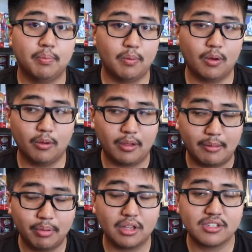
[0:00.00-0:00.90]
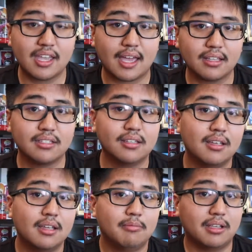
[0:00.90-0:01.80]
and plus tax,
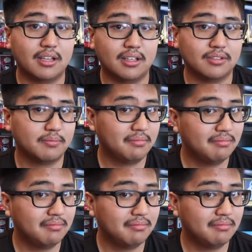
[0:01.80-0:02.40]
because